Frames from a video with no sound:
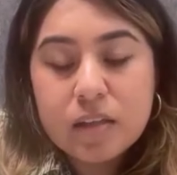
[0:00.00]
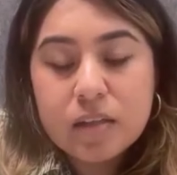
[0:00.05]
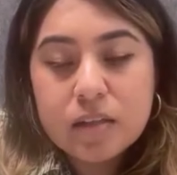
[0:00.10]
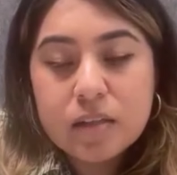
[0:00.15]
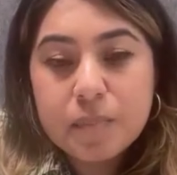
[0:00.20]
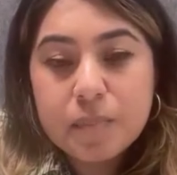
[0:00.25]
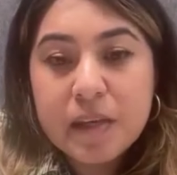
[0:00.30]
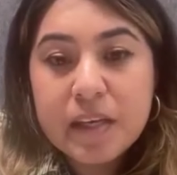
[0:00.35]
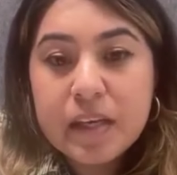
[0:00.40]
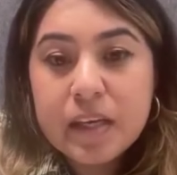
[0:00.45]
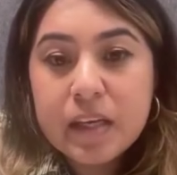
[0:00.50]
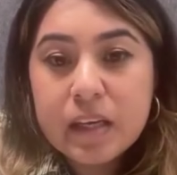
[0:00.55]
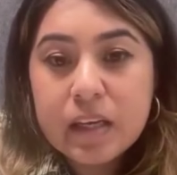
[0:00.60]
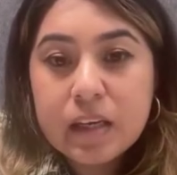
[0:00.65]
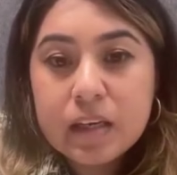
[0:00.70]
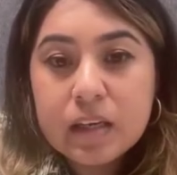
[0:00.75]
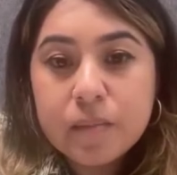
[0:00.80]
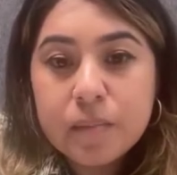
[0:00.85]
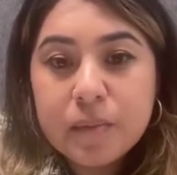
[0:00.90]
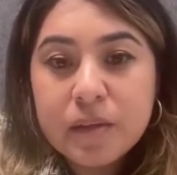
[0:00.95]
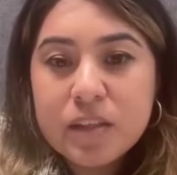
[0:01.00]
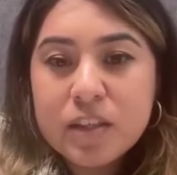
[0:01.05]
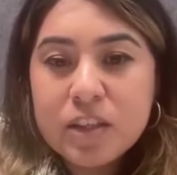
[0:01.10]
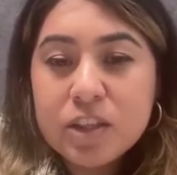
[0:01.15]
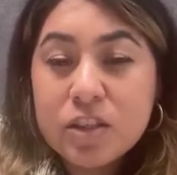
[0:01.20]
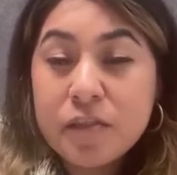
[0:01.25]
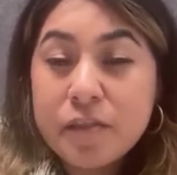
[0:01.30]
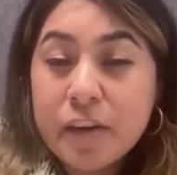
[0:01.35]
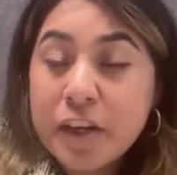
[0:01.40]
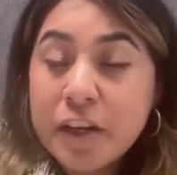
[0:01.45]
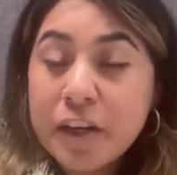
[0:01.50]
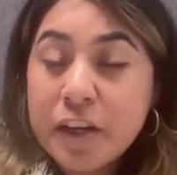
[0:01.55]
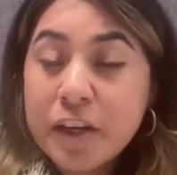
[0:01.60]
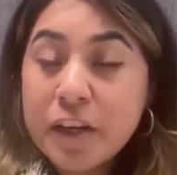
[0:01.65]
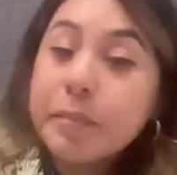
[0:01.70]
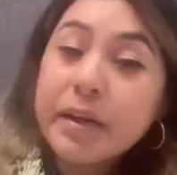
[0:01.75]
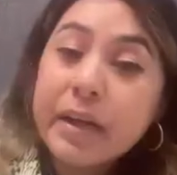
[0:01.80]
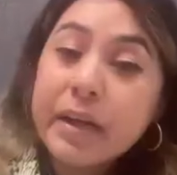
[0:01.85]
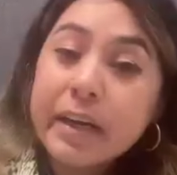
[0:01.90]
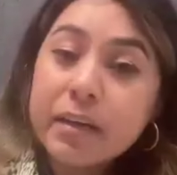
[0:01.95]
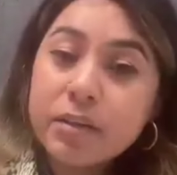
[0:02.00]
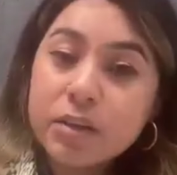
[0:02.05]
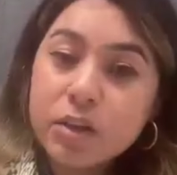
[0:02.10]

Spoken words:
speaking abilities are very limited.